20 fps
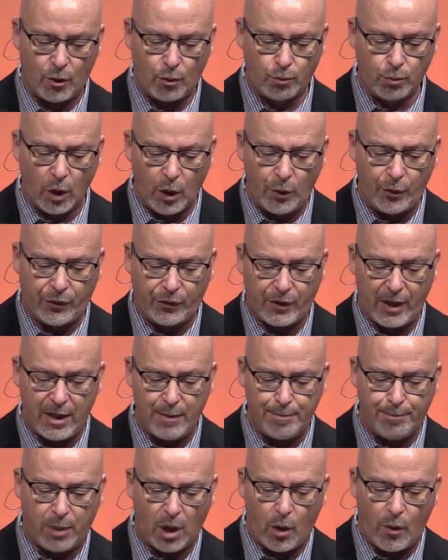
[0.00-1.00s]
Ruth
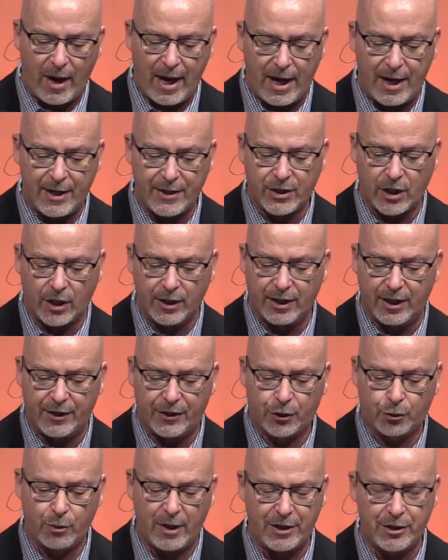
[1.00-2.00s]
and Boaz on the
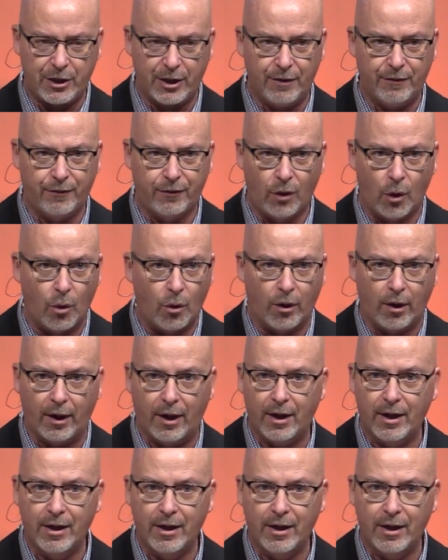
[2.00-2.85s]
threshing floor.